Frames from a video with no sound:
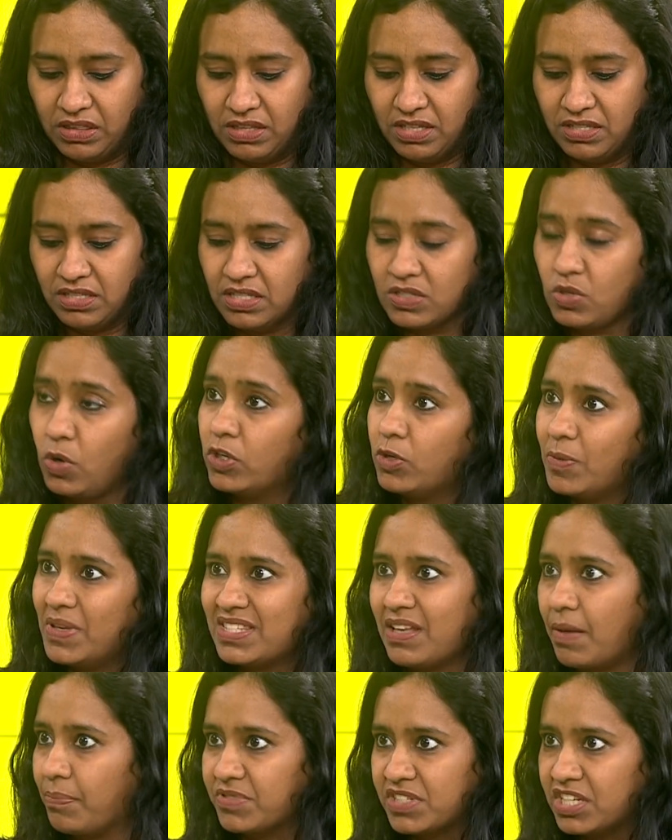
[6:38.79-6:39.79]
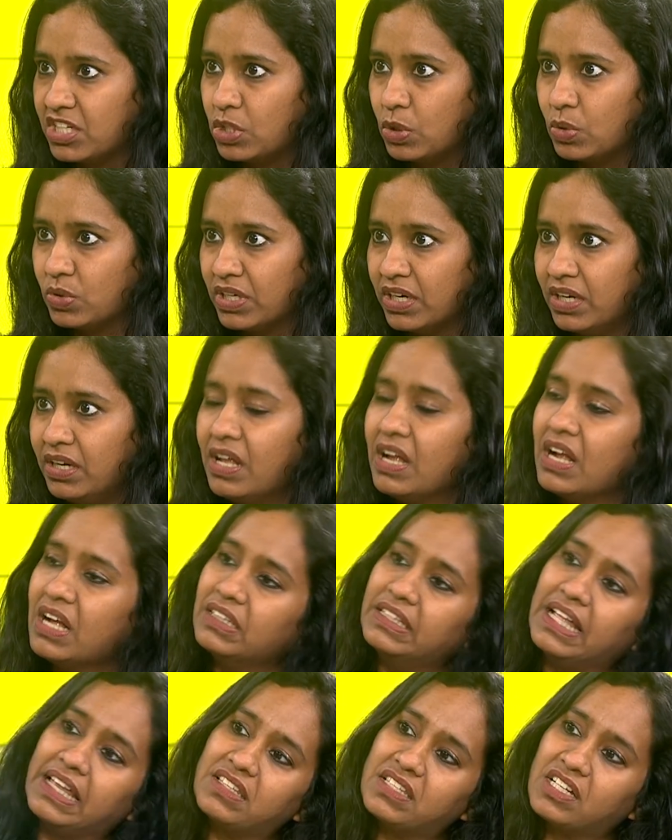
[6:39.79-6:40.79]
this is going to be substituted.
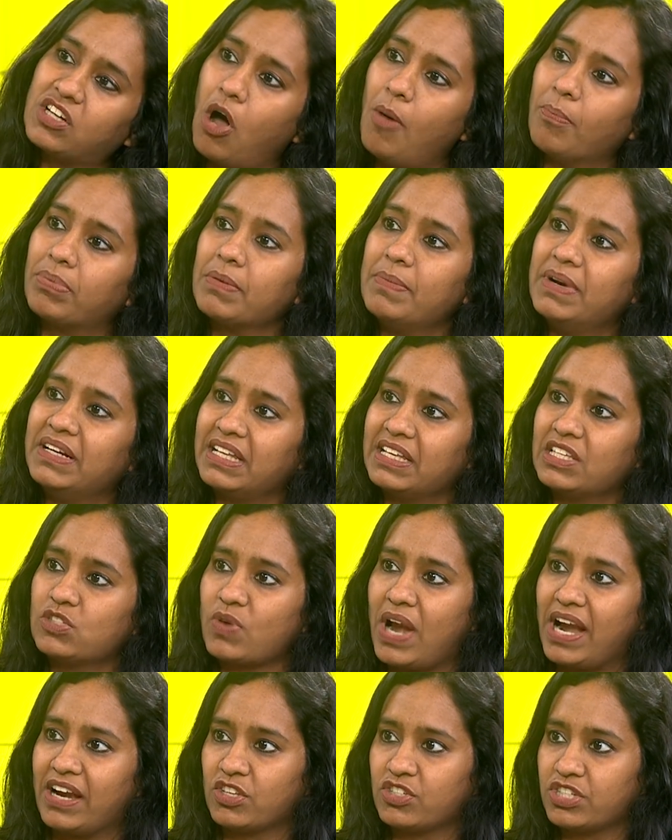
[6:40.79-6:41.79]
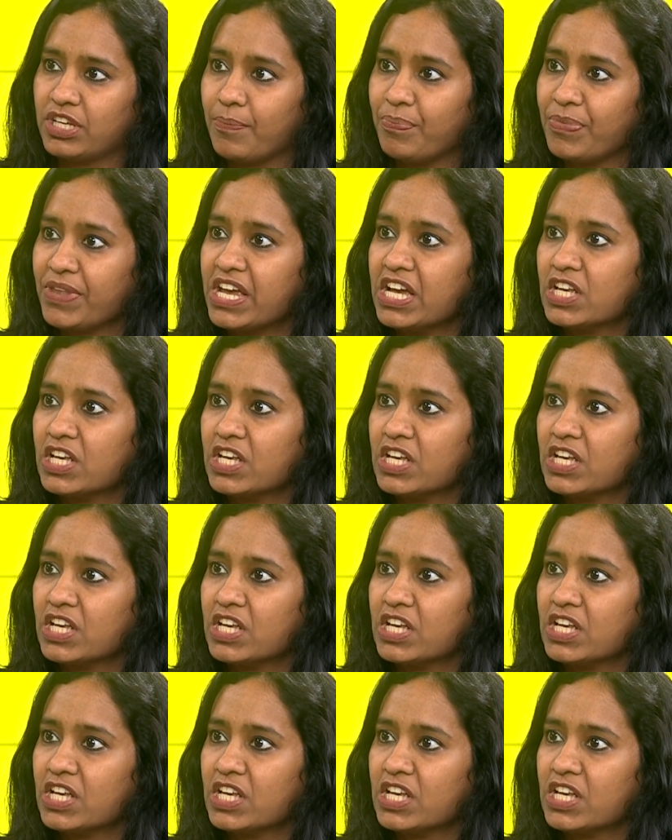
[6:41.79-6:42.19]
There is a complementing strategy.